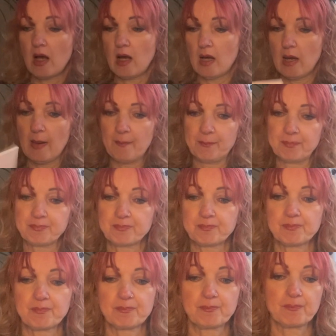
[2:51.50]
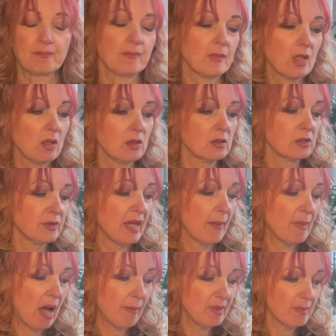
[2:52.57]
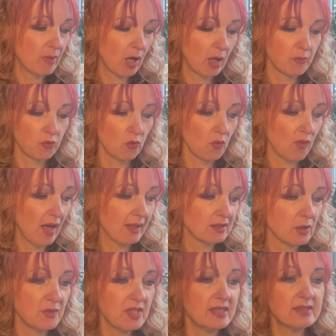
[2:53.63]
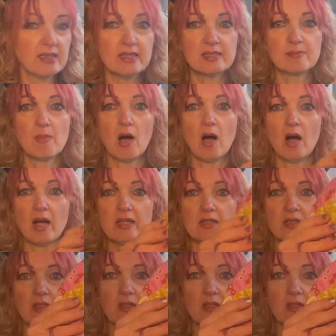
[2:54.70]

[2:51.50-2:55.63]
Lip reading: So yeah, I'm happy I bought that. So this is my